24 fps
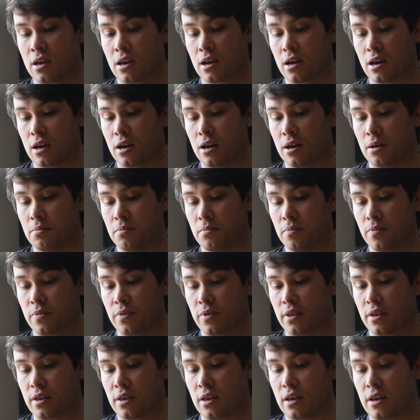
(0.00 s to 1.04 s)
and
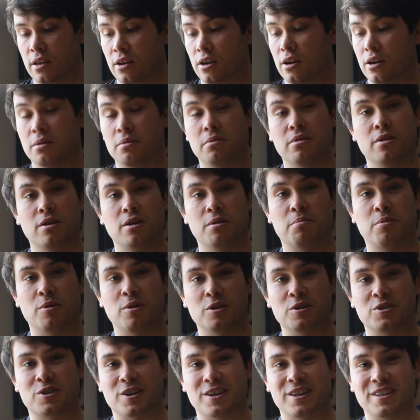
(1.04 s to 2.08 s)
I
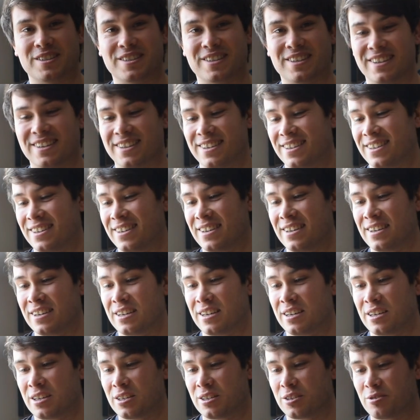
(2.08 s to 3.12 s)
apologise
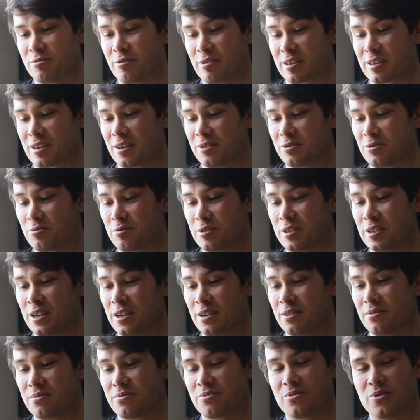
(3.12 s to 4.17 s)
to Redcoat's
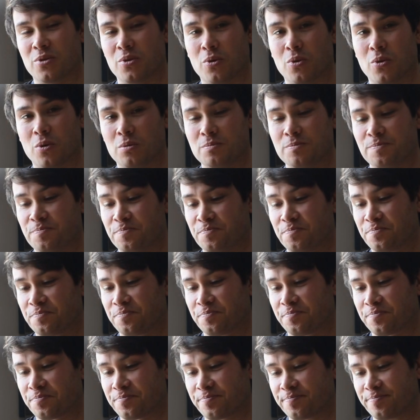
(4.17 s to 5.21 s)
Return for
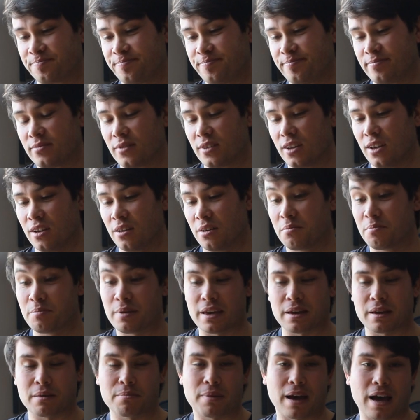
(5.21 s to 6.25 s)

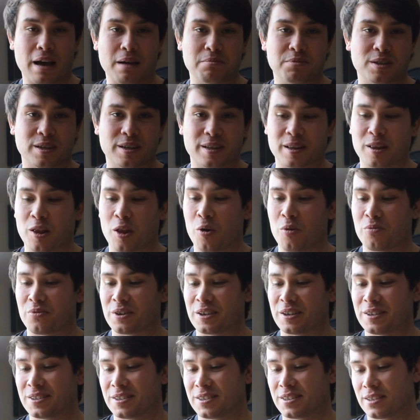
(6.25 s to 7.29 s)
being perhaps a little
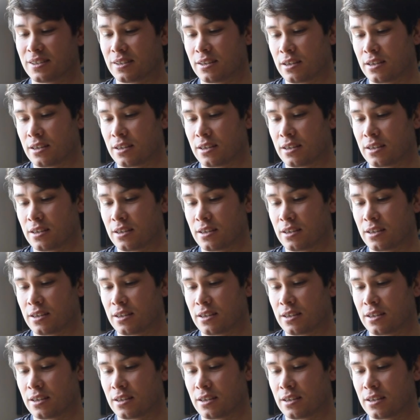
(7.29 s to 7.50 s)
obvious.